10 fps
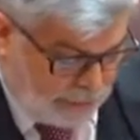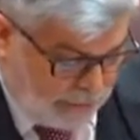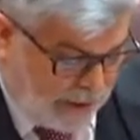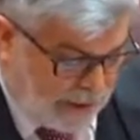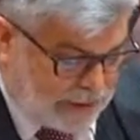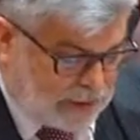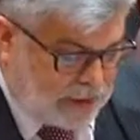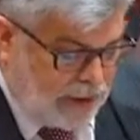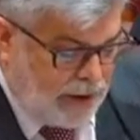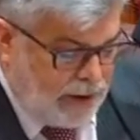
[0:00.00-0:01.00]
penalties
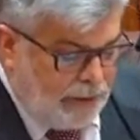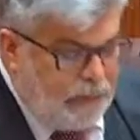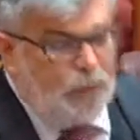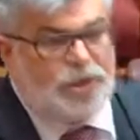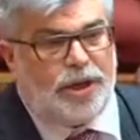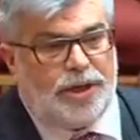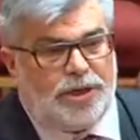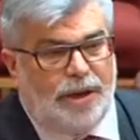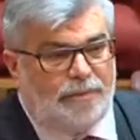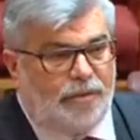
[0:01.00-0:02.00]
but which would
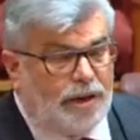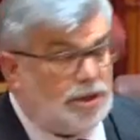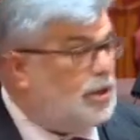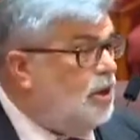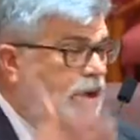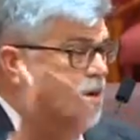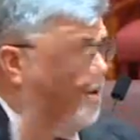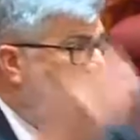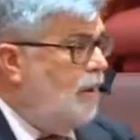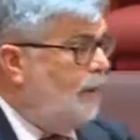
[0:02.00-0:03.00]
exempt volunteers. And I
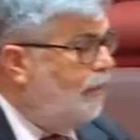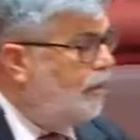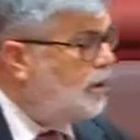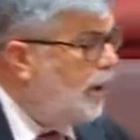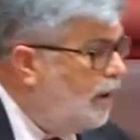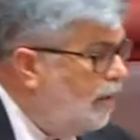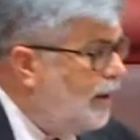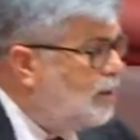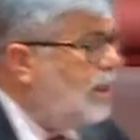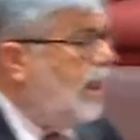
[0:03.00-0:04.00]
heard before Senator
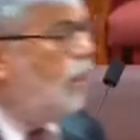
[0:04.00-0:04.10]
Reynolds say,